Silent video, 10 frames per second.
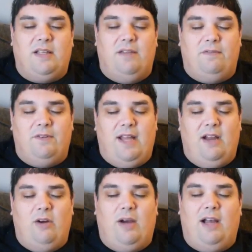And for
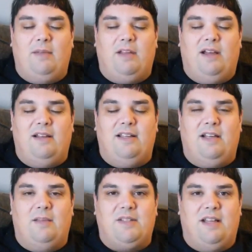now, I'm Connie and
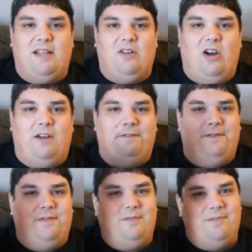I'm signing
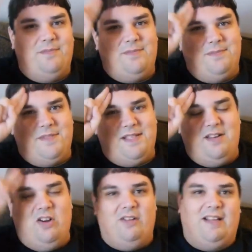off. See
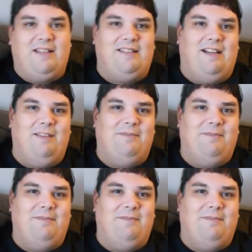y'all next time.